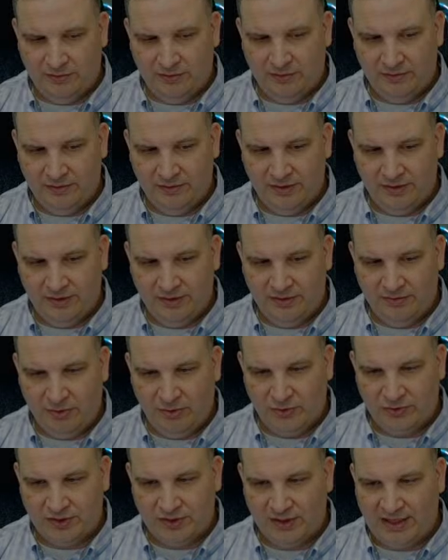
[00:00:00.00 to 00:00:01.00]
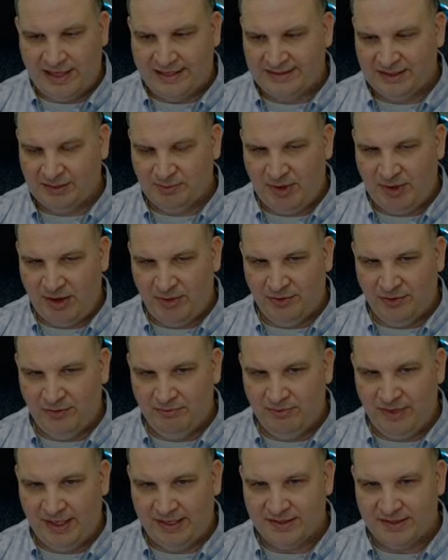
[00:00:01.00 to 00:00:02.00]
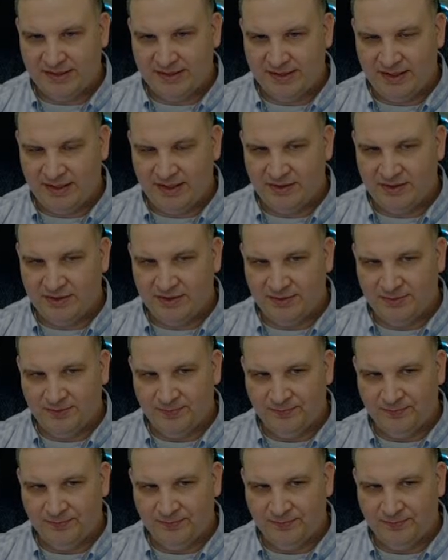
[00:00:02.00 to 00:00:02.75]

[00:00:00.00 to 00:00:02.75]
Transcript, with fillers: the, the most galactic power that makes sense.